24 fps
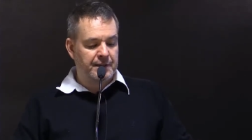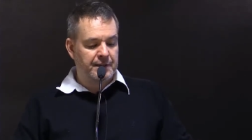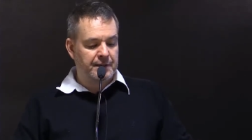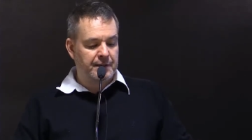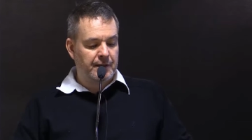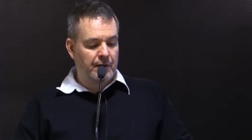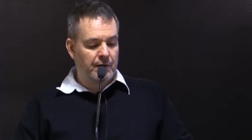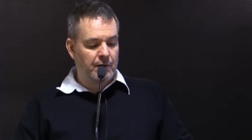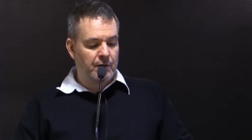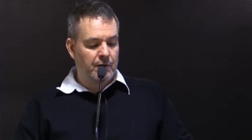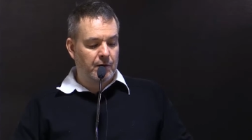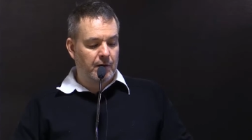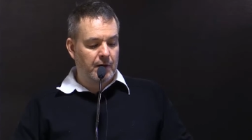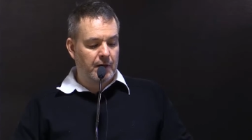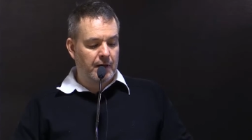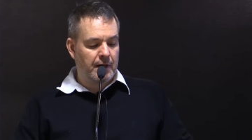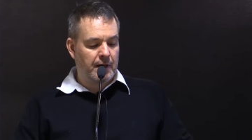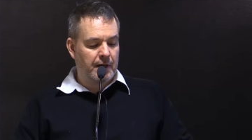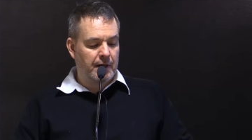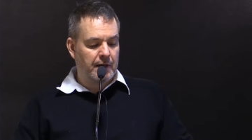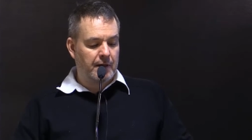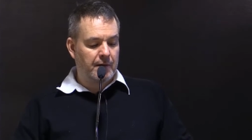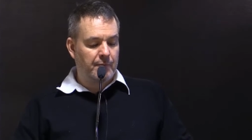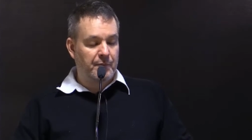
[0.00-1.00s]
So
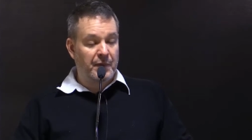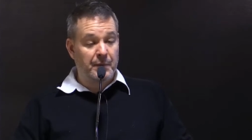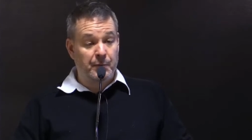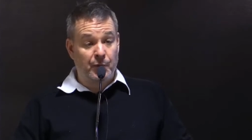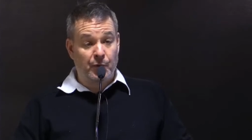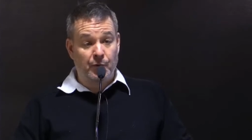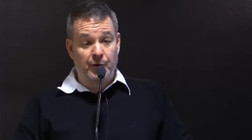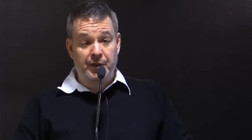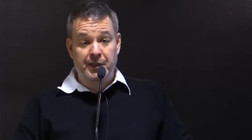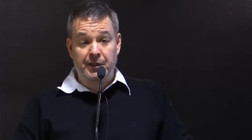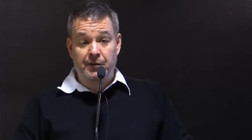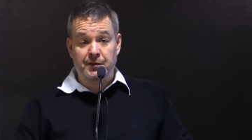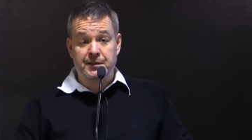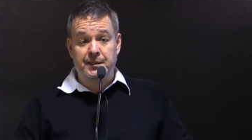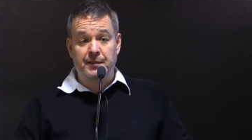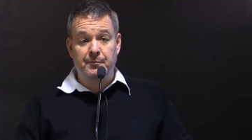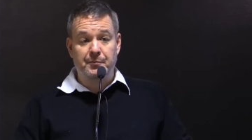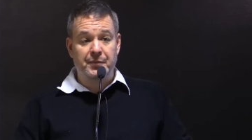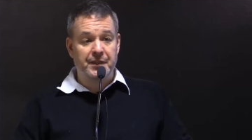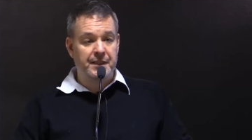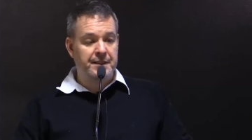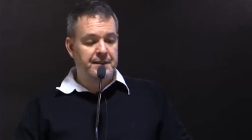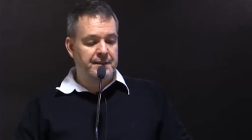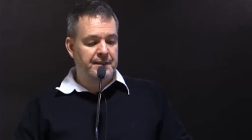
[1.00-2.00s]
people were using
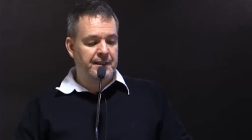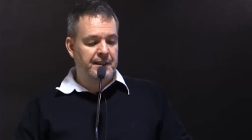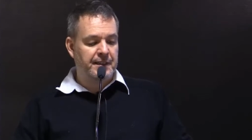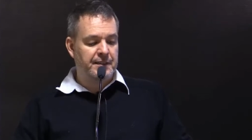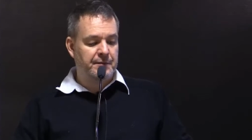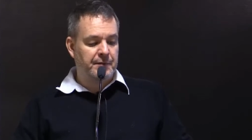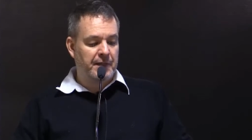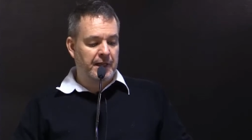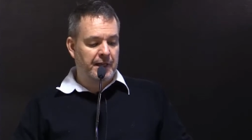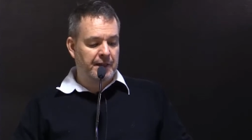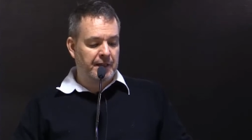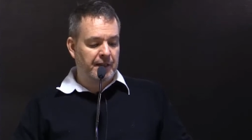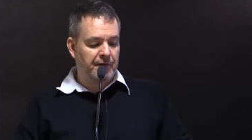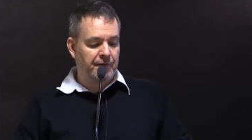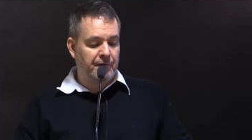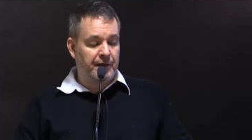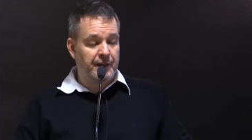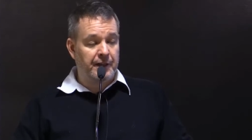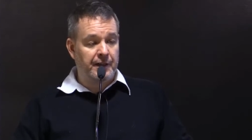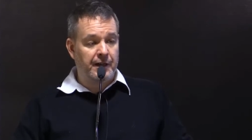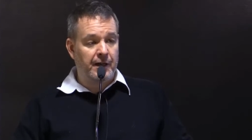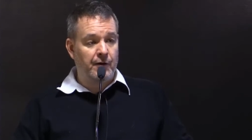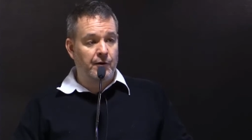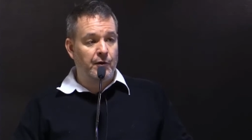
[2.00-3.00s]
PCs, and they
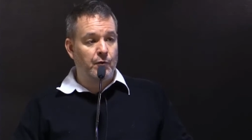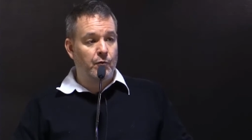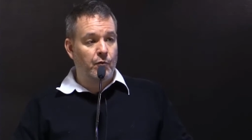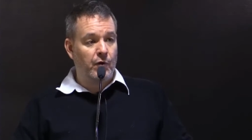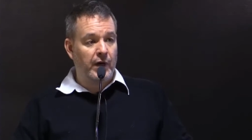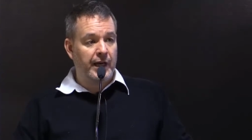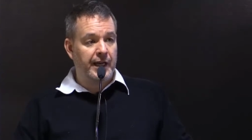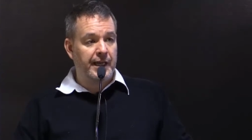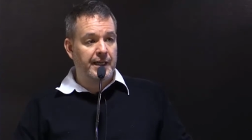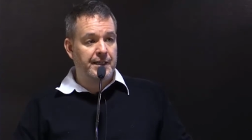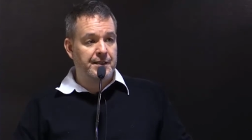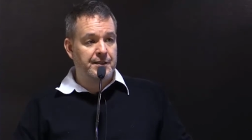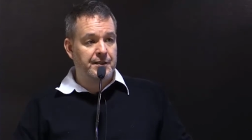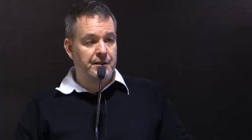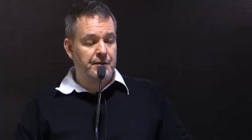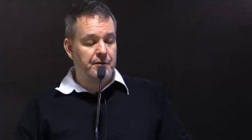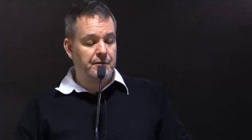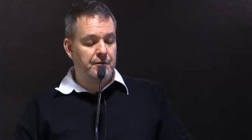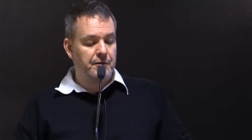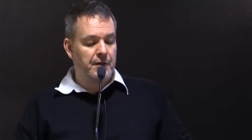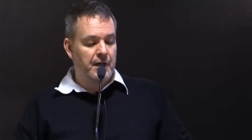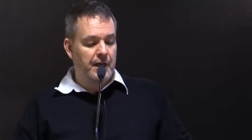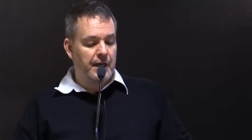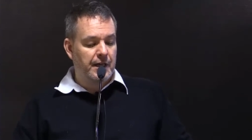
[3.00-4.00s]
figured out a way
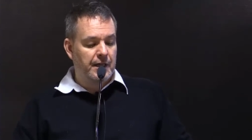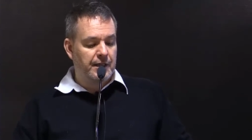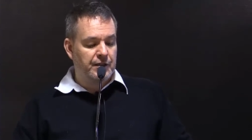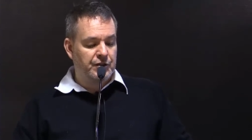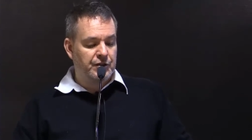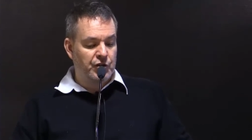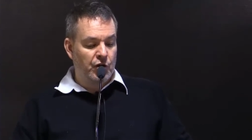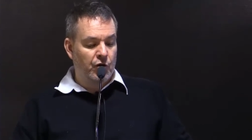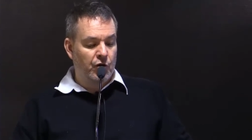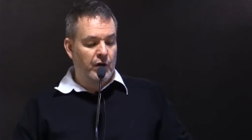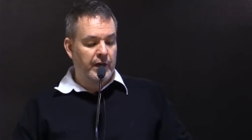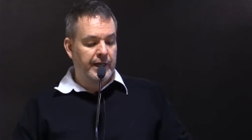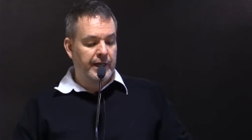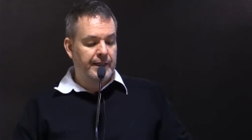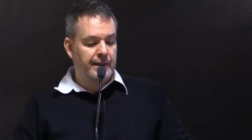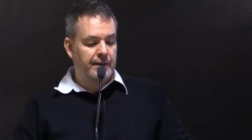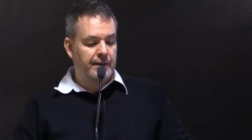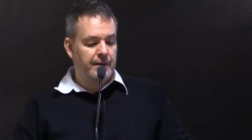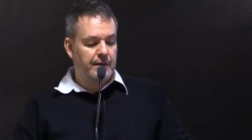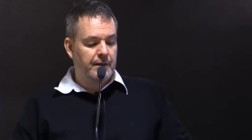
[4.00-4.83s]
to join